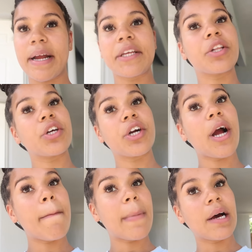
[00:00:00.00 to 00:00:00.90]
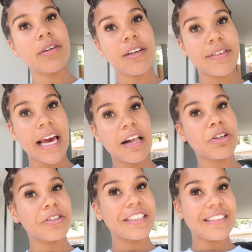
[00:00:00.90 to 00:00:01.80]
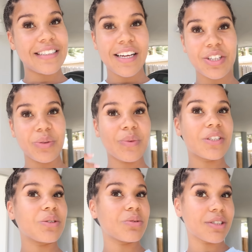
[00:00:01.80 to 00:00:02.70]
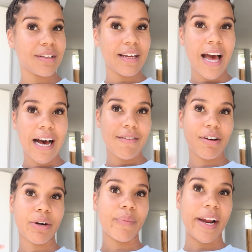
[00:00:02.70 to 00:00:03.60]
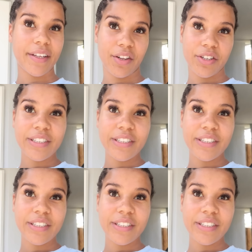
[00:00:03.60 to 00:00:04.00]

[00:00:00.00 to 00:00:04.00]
regular amount of calories that you would usually have on a regular